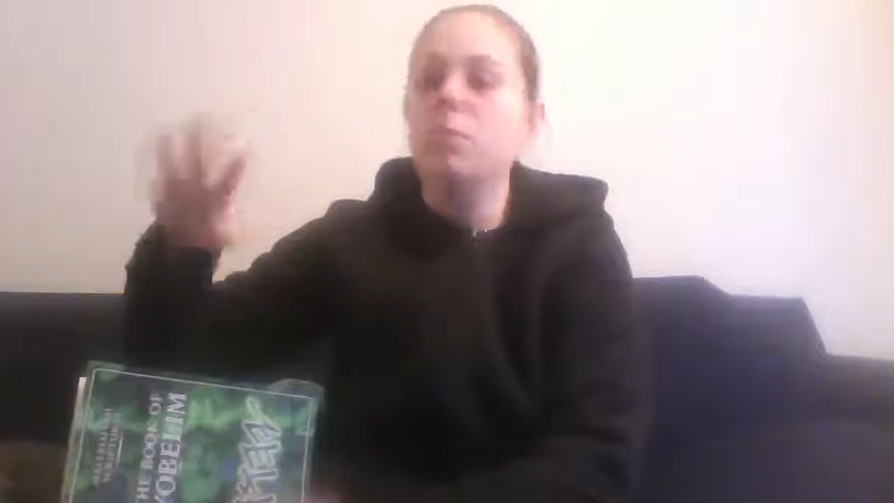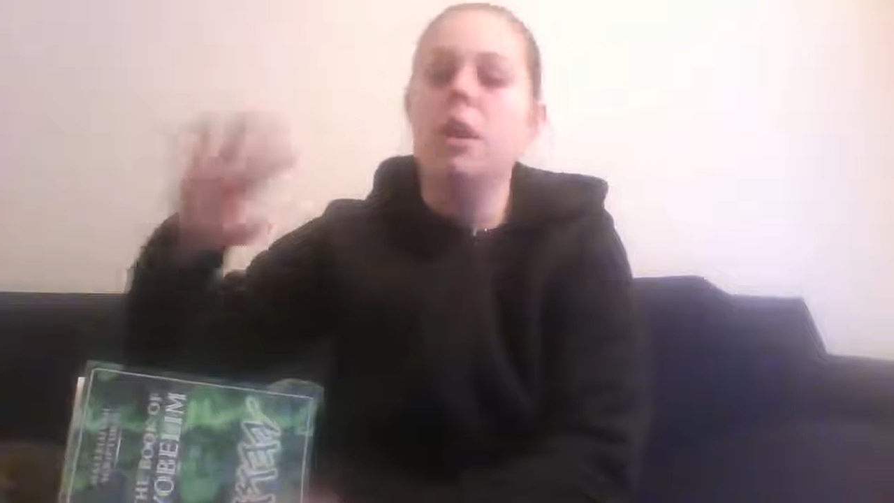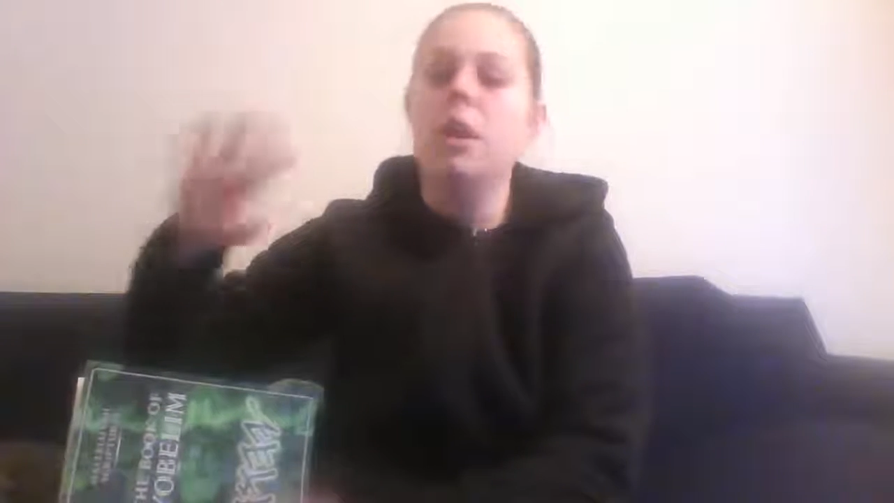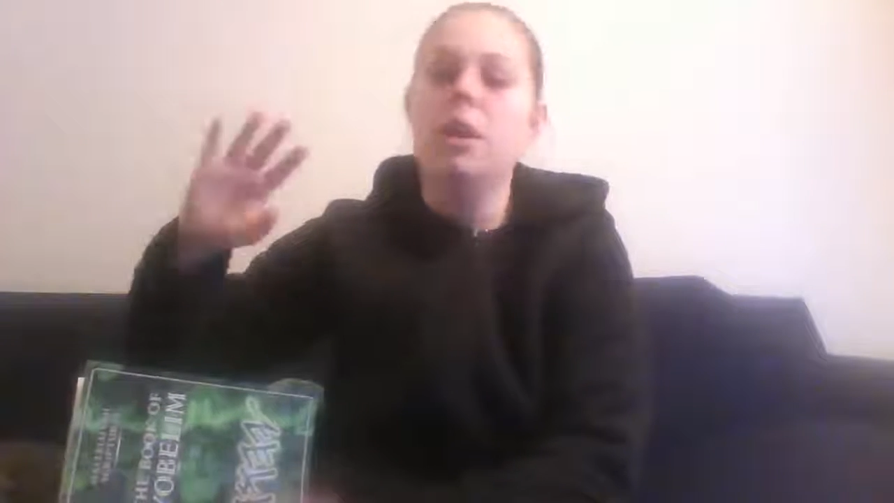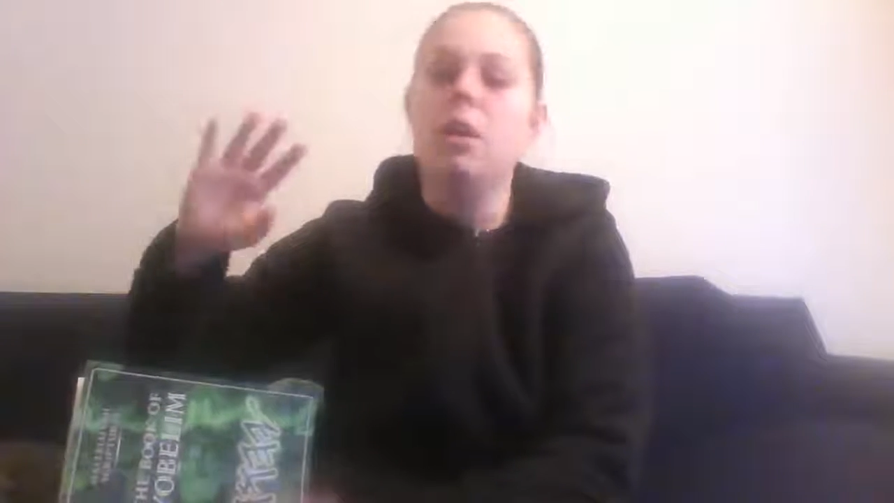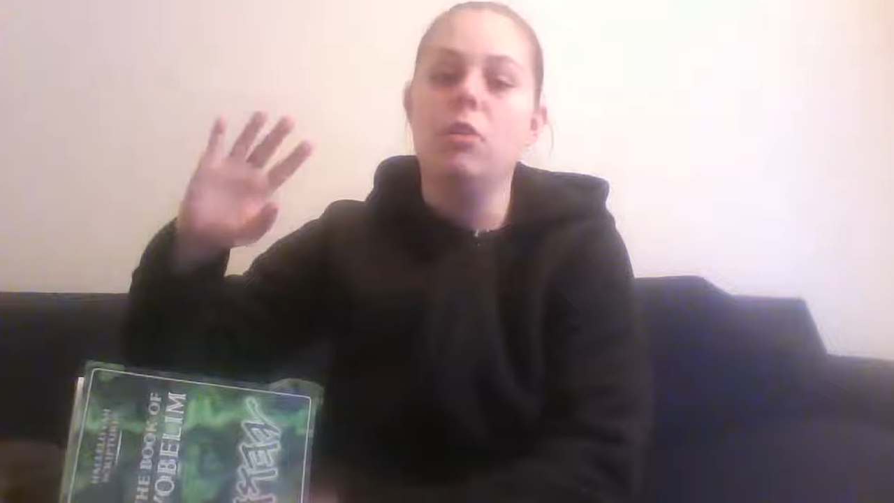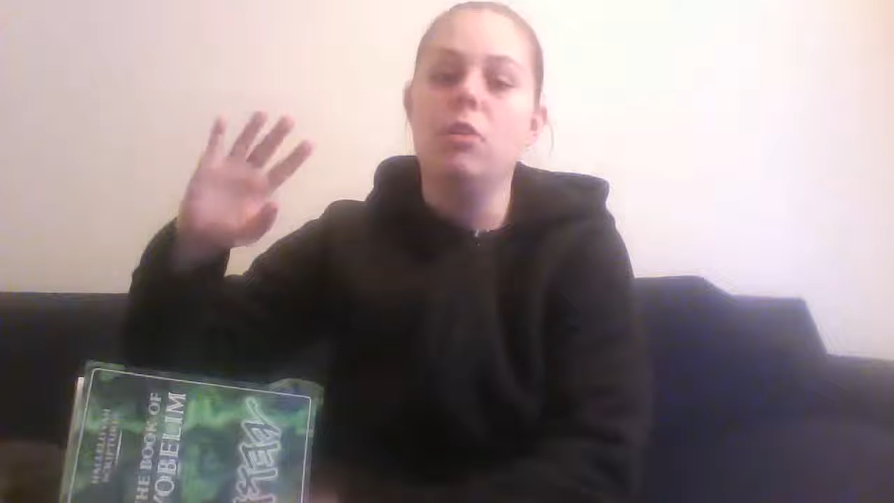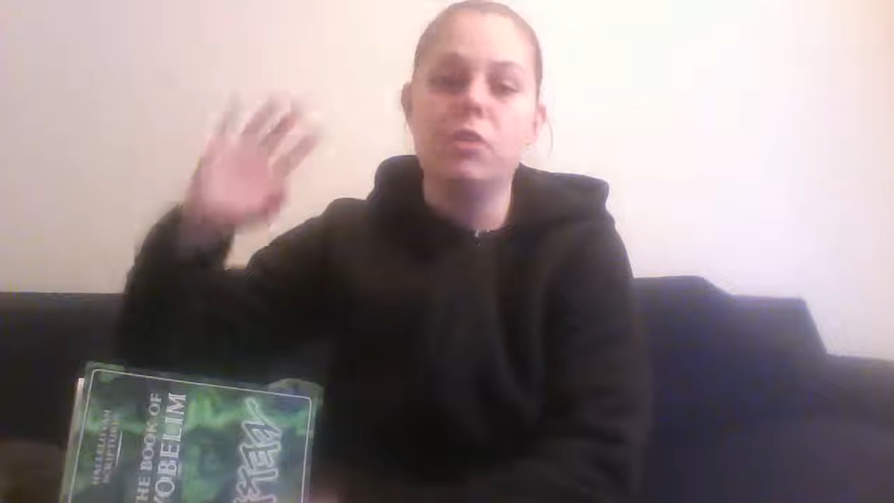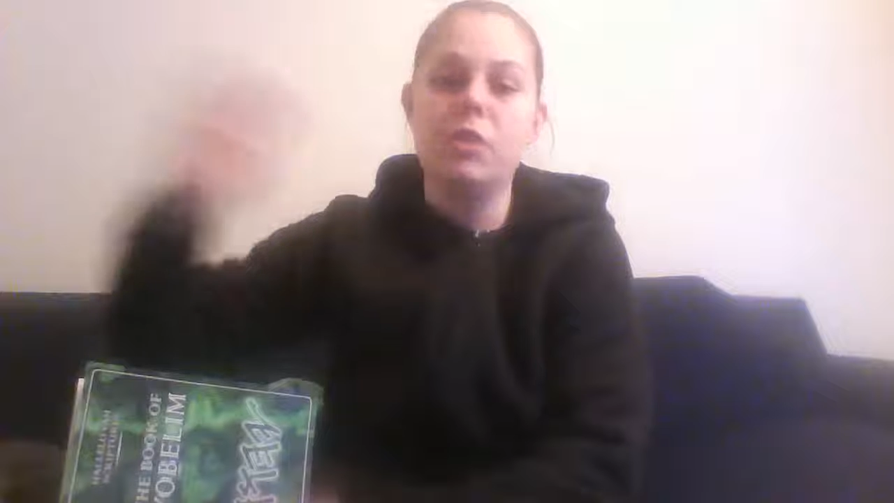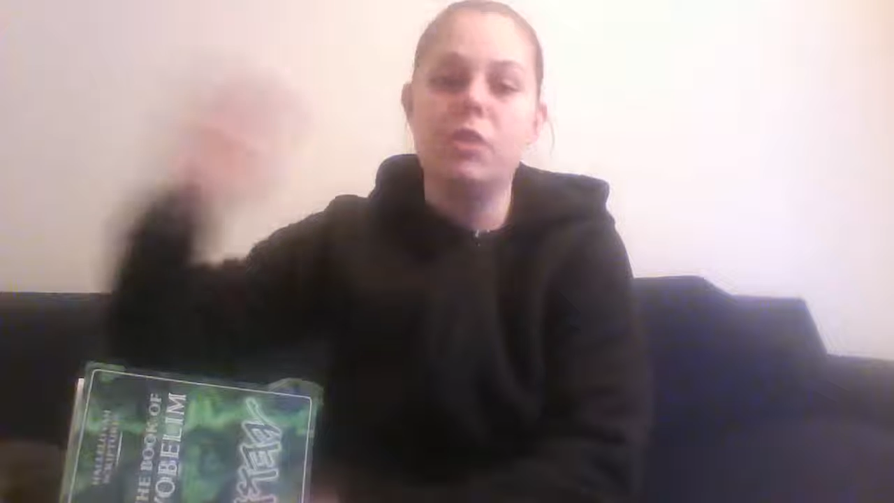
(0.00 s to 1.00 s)

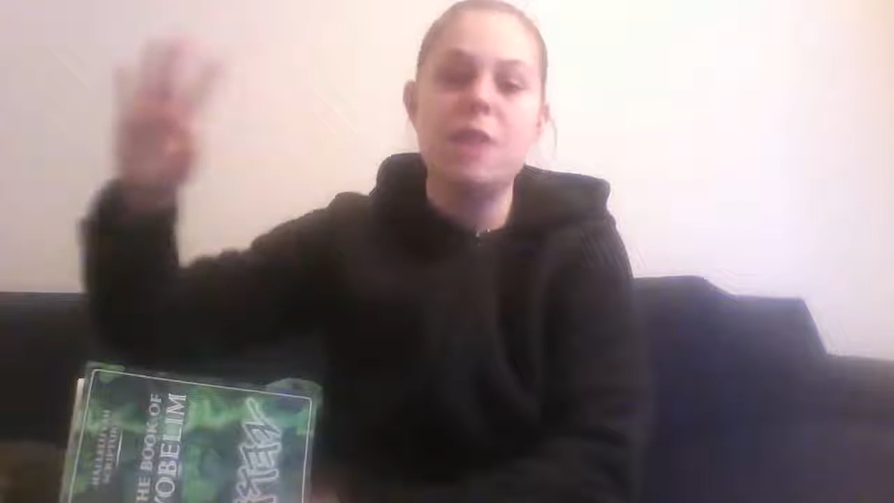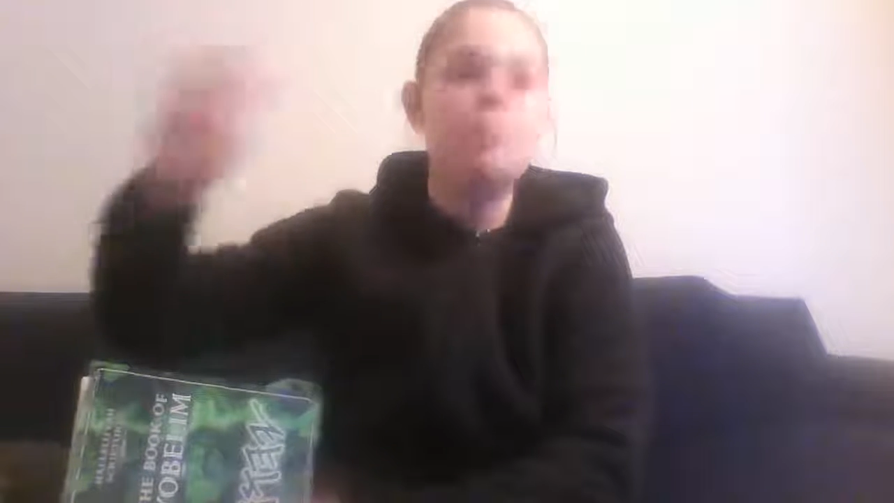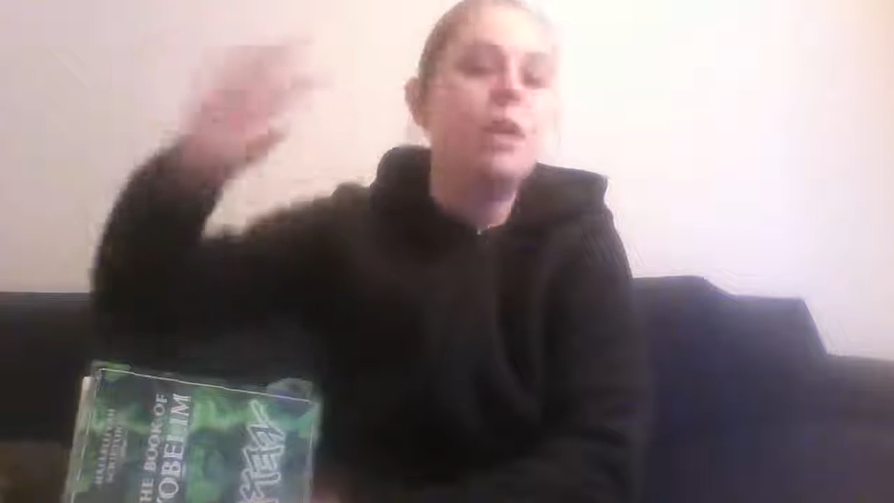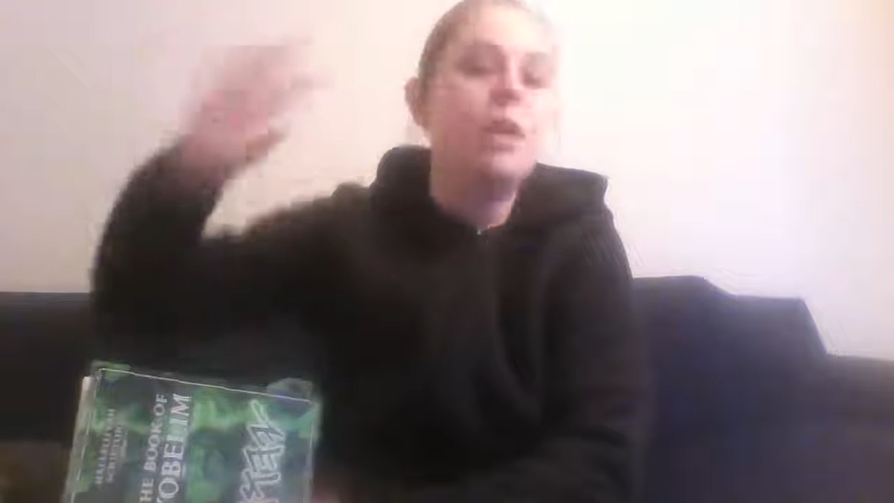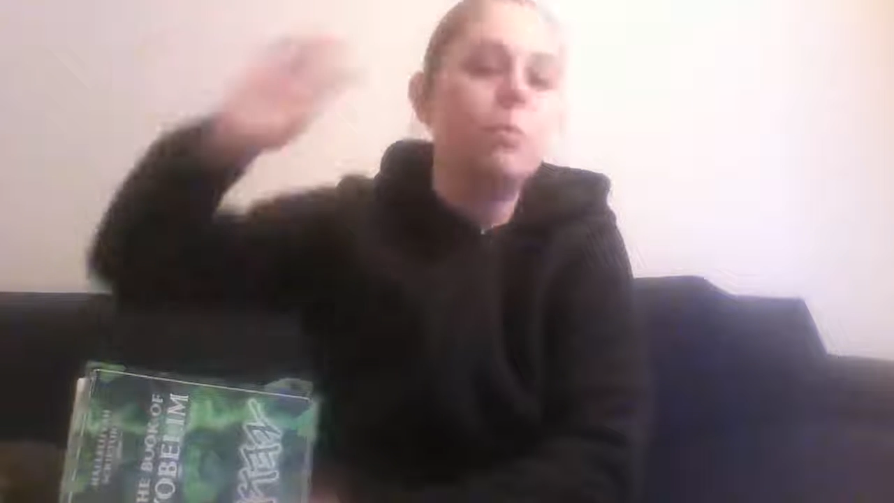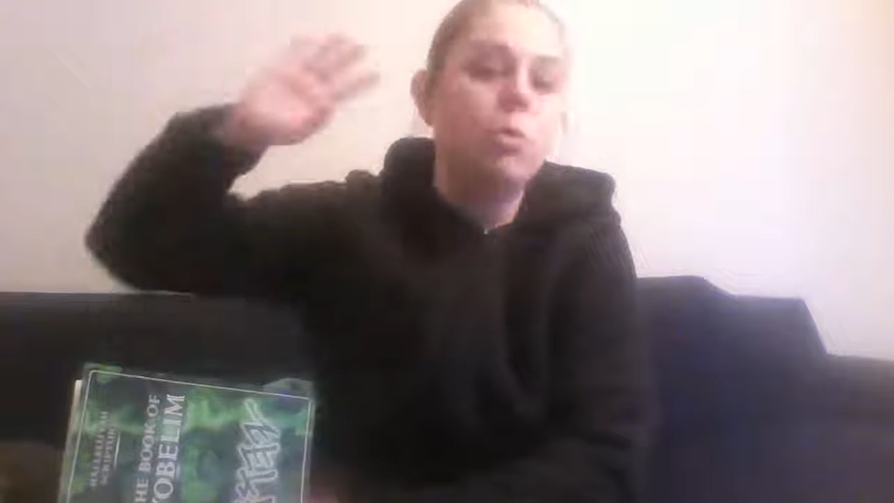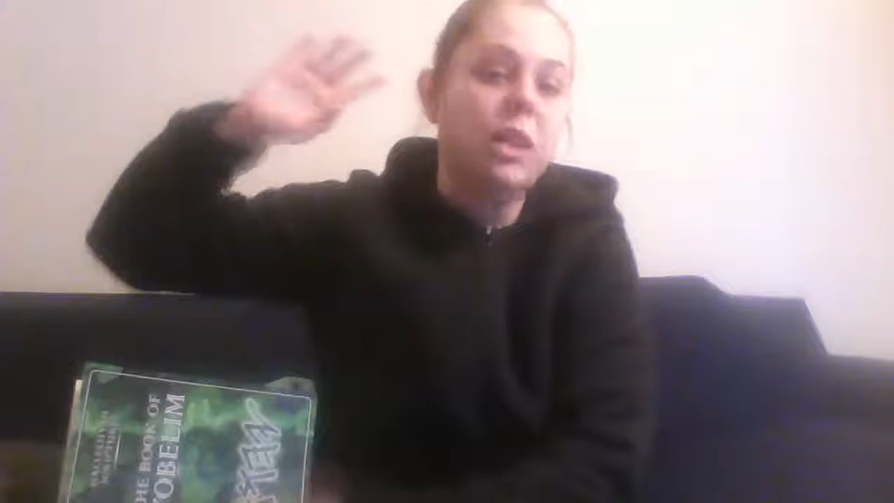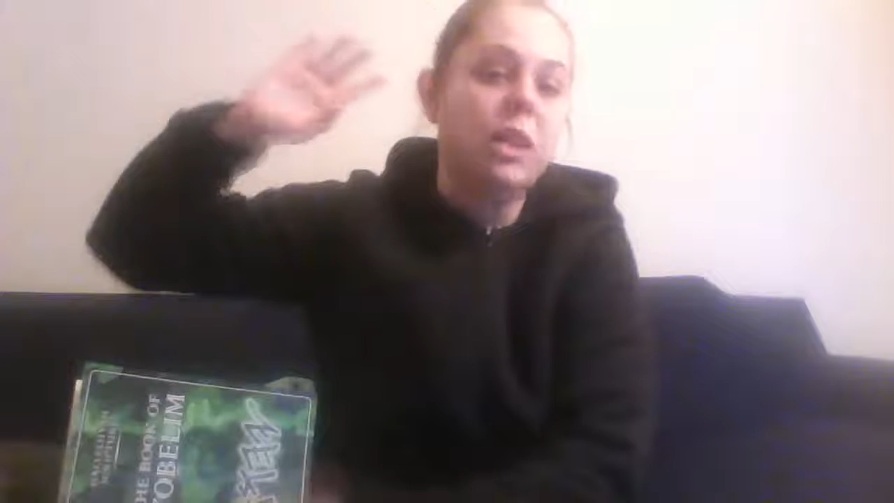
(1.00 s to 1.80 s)
Those same people will